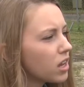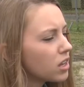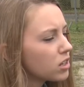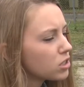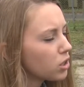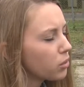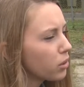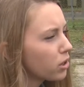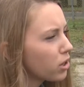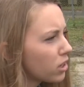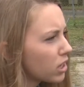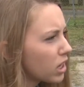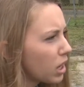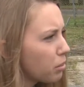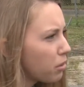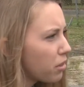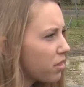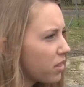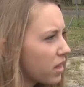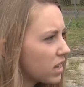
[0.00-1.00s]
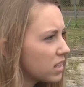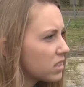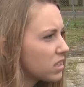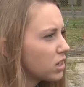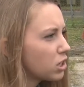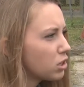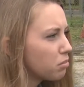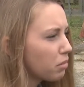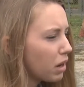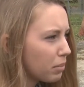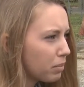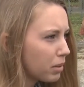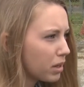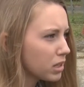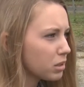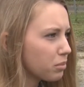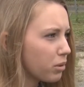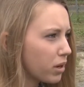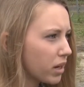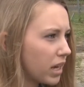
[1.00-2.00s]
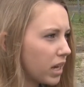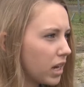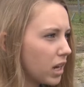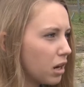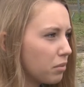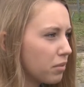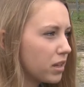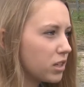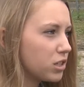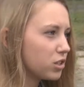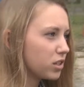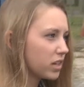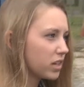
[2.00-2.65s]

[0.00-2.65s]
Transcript: So what are a couple things that you might be able to bring here that you